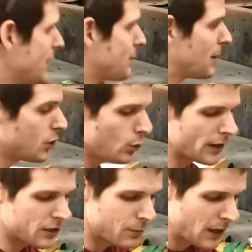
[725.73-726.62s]
needs to be
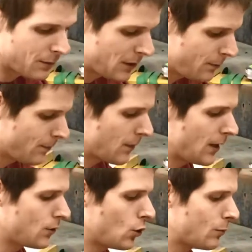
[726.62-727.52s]
2-inch minimum.
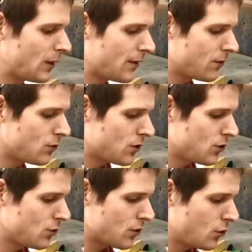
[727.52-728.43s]
Normally, if you
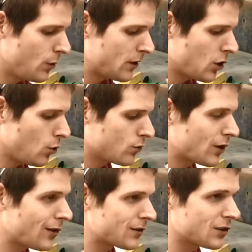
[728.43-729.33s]
just use a 2-inch hole
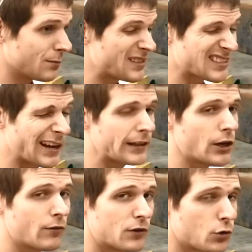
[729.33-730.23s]
saw, it's going to be
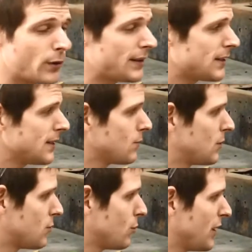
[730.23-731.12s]
slightly over 2 inches,
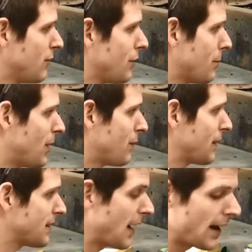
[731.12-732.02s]
which will give you the
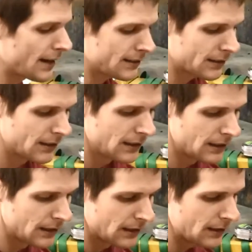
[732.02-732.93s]
perfect size
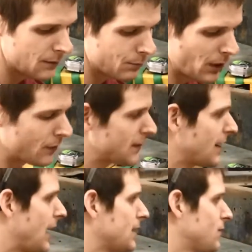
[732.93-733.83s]
for
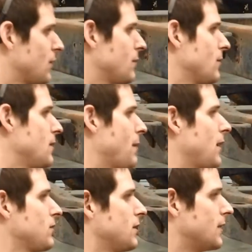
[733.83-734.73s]
the
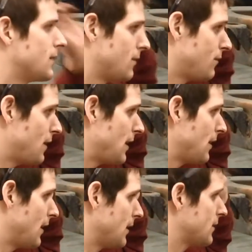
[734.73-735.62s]
mount to fit
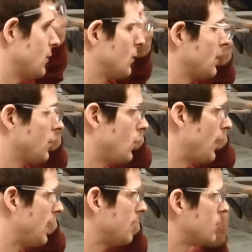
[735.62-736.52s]
in there. So we're going to go
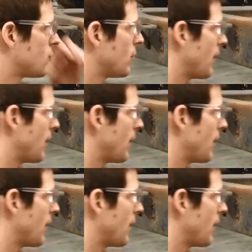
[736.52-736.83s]
ahead and drill